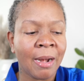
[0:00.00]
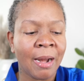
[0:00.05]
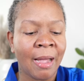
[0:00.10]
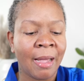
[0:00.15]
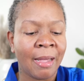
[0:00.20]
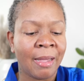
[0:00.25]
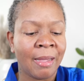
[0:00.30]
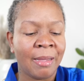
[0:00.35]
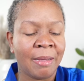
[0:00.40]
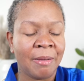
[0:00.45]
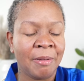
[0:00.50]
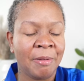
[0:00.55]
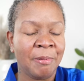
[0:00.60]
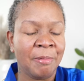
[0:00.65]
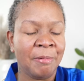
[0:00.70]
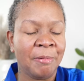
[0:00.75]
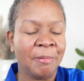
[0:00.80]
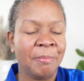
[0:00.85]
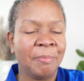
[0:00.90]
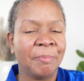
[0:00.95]
I
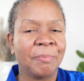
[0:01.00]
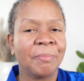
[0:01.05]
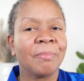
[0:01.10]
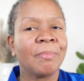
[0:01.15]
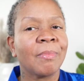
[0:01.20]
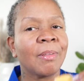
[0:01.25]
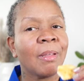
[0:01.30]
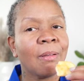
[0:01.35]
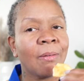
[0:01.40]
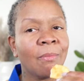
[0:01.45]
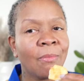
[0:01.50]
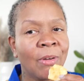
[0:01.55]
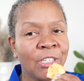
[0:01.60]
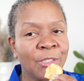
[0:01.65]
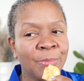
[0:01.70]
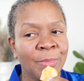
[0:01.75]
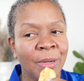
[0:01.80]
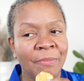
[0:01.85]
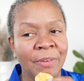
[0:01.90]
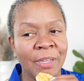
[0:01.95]

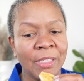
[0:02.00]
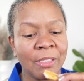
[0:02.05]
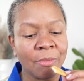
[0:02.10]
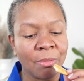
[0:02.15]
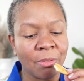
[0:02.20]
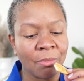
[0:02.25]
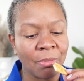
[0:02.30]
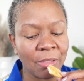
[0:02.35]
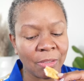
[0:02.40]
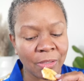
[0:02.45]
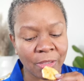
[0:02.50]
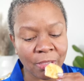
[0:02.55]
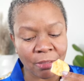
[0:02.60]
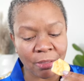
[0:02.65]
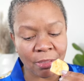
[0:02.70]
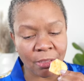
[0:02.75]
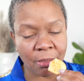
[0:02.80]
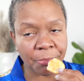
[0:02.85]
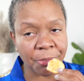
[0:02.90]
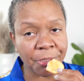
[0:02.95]
wash my face with the wrong stuff
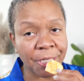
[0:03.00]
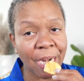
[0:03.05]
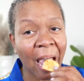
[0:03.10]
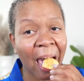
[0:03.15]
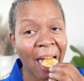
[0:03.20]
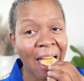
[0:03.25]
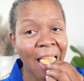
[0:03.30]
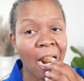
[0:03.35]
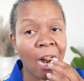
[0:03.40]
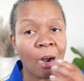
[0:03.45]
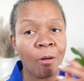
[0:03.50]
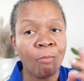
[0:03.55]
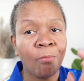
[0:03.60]
this morning? It